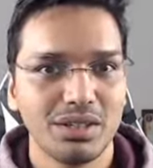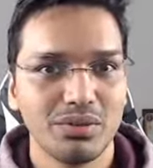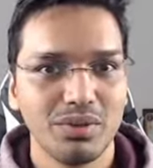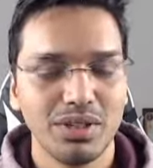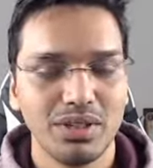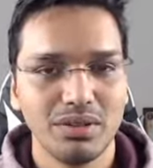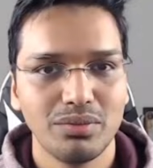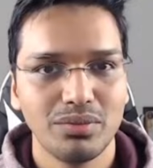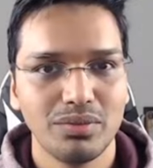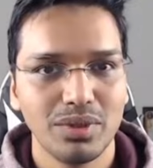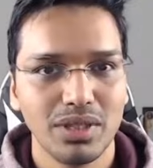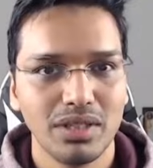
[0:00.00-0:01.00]

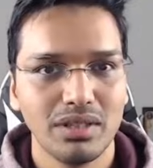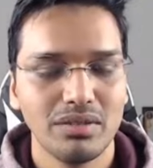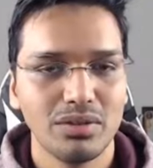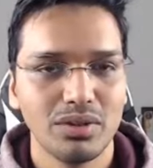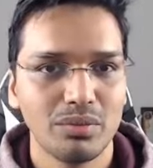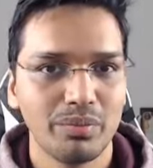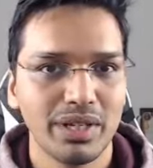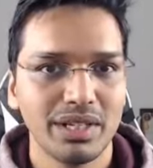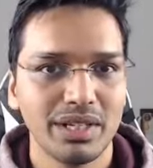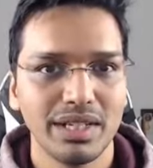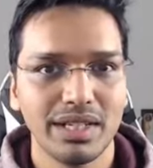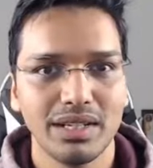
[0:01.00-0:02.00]
we were
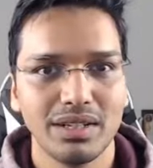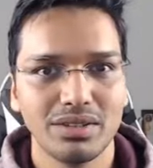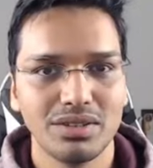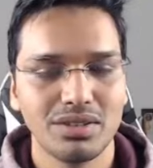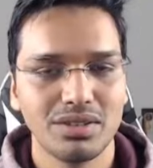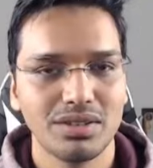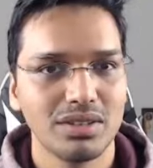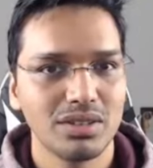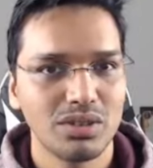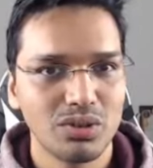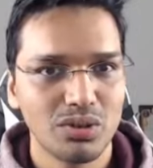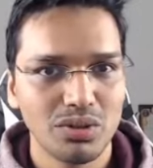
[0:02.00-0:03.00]
paired against a
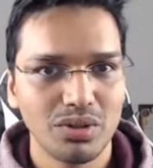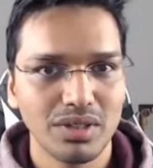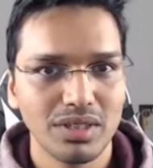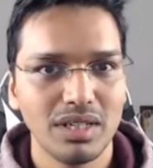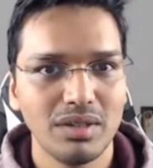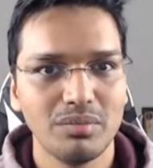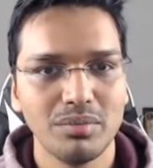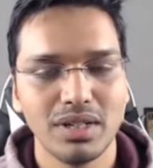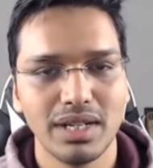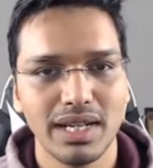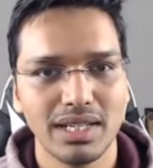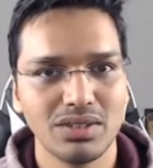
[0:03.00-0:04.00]
strong team
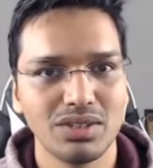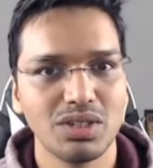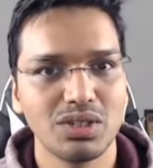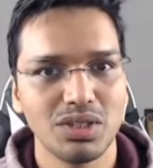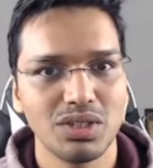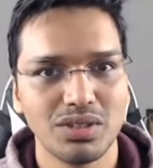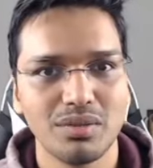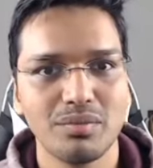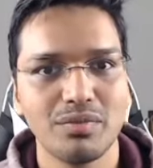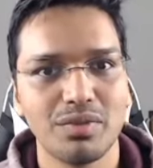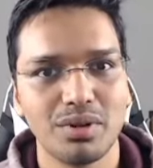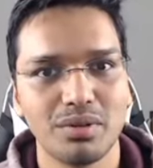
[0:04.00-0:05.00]

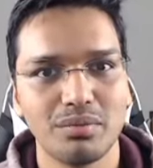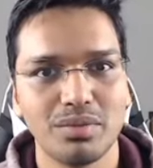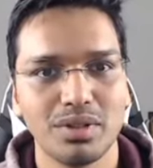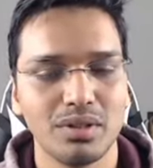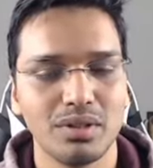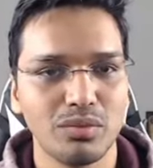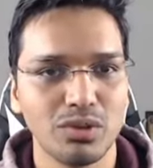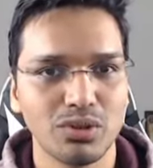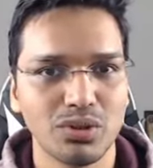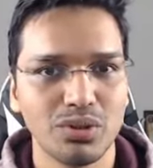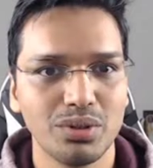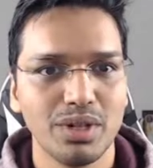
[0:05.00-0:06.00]
SHSM from
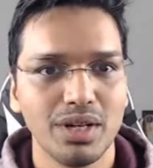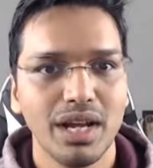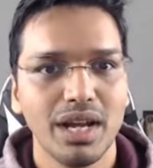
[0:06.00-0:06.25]
Moscow,